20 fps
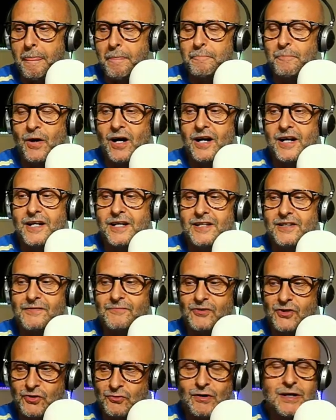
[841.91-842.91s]
my
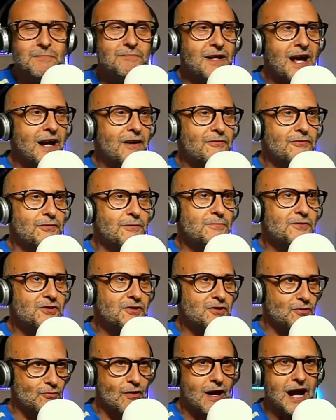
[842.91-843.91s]
Stream Deck from
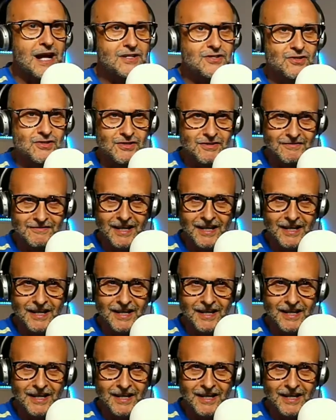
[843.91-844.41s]
scratch